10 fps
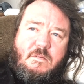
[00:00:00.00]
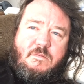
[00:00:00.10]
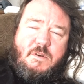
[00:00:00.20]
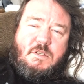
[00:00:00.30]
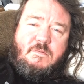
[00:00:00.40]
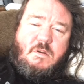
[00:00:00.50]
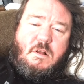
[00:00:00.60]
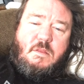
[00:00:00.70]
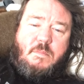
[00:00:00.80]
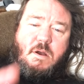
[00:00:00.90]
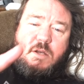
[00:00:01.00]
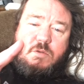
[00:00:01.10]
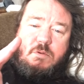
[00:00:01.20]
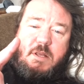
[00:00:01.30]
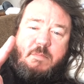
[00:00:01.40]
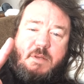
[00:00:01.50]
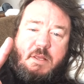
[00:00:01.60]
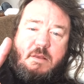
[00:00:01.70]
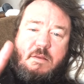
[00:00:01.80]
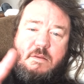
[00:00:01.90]
First of all, the box was
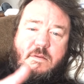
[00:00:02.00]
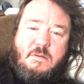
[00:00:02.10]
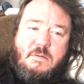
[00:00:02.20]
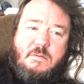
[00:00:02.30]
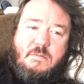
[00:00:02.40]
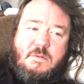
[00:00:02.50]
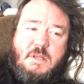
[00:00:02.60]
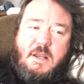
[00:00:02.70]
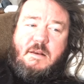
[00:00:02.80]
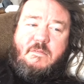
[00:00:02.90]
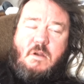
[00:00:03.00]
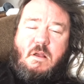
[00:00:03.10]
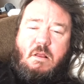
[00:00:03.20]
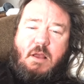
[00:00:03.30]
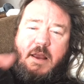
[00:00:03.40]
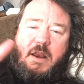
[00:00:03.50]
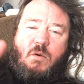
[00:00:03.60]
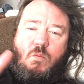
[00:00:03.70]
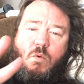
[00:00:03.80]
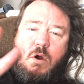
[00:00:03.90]
empty. Second of all, I
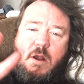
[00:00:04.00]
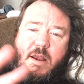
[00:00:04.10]
didn't want